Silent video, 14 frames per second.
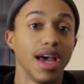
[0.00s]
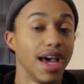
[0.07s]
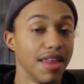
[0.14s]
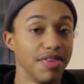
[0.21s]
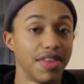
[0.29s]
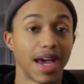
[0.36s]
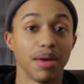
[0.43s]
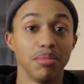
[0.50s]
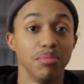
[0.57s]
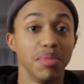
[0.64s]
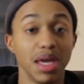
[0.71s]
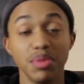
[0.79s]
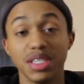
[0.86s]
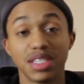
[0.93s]
And that
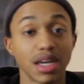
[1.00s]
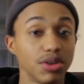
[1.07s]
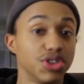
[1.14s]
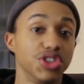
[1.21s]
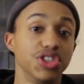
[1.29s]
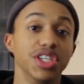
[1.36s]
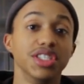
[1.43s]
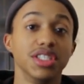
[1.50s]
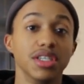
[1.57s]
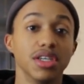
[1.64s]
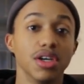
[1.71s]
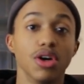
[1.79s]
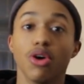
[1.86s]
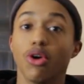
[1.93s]
maybe sounds
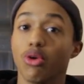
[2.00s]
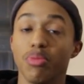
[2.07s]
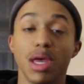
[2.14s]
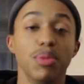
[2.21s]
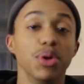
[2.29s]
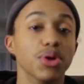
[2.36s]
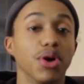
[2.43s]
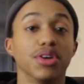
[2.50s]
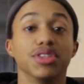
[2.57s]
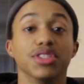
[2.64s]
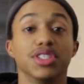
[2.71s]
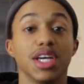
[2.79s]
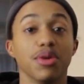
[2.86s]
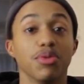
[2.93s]
cheesy, or maybe you don't
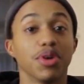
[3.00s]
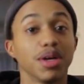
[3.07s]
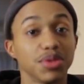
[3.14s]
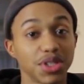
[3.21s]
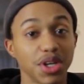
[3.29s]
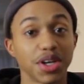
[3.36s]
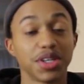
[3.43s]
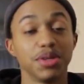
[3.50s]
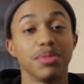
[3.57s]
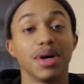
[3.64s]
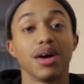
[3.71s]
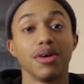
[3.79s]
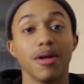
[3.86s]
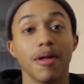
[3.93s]
understand what I'm talking
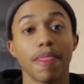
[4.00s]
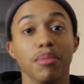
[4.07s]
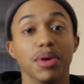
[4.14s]
about,